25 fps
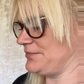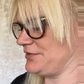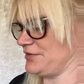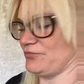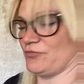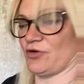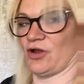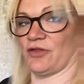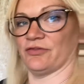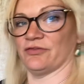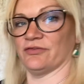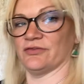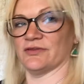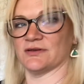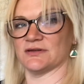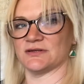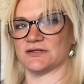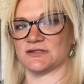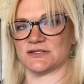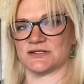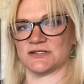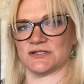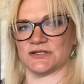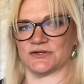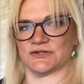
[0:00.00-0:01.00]
them rather than
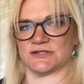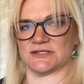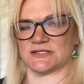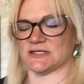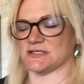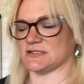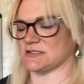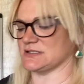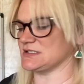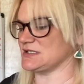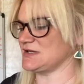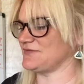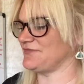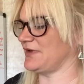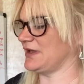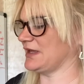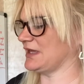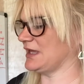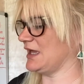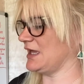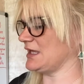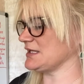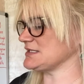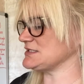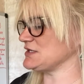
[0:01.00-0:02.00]
use scissors, if I
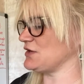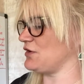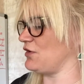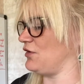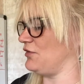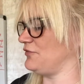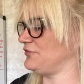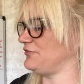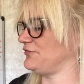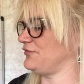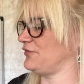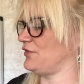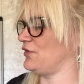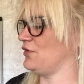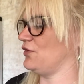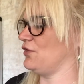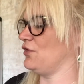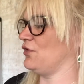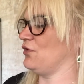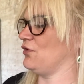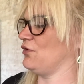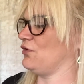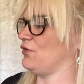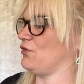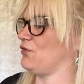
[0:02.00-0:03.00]
cut off
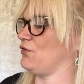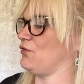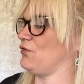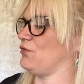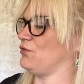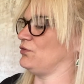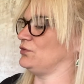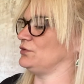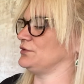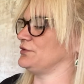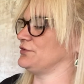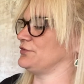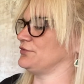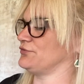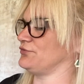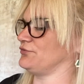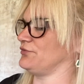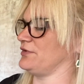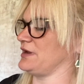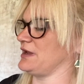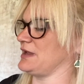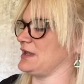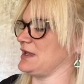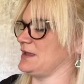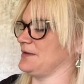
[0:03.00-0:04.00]
all
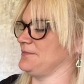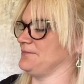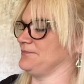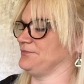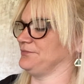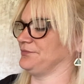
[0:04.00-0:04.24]
3